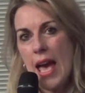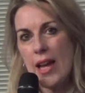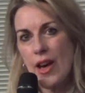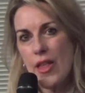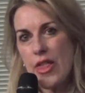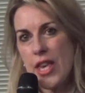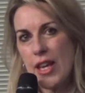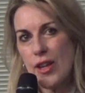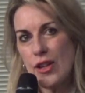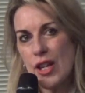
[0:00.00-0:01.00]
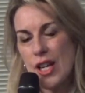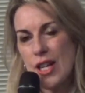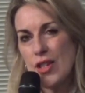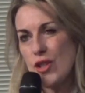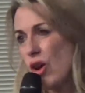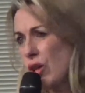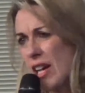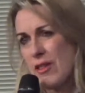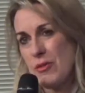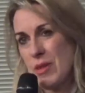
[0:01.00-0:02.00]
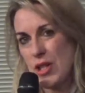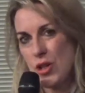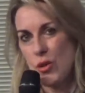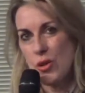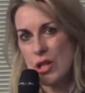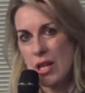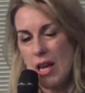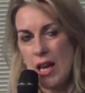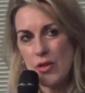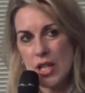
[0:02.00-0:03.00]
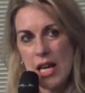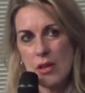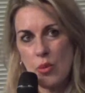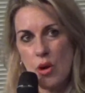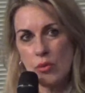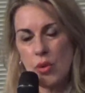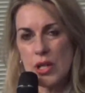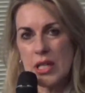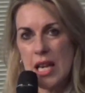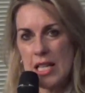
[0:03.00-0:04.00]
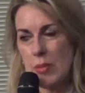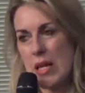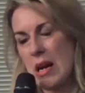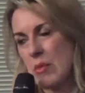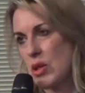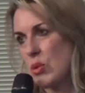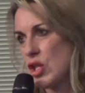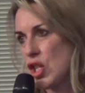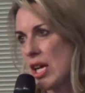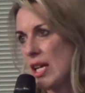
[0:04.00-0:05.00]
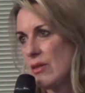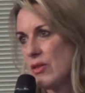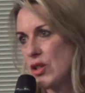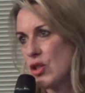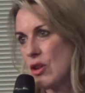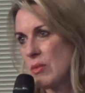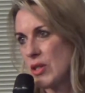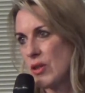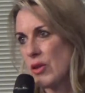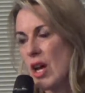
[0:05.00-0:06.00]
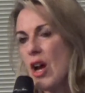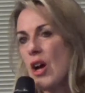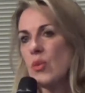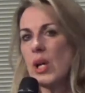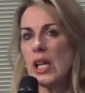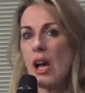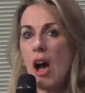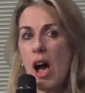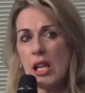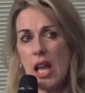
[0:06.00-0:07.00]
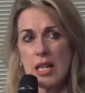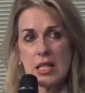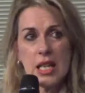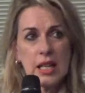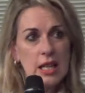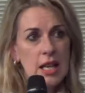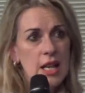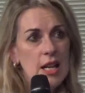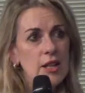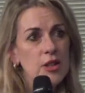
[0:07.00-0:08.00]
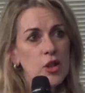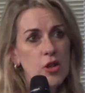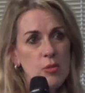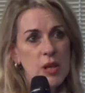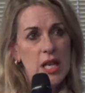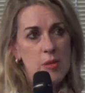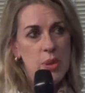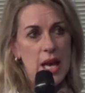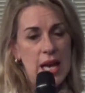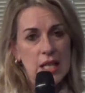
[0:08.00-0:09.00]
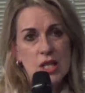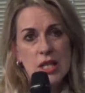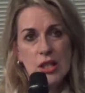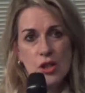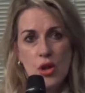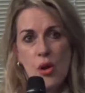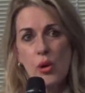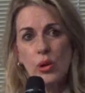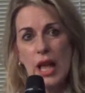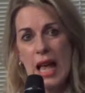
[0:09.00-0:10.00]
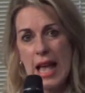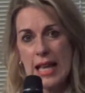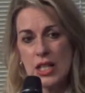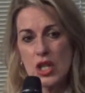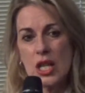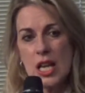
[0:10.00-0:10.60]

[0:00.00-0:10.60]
And I think no government could have done what Rosie has been able to achieve in terms of really highlighting the human impact and the toll and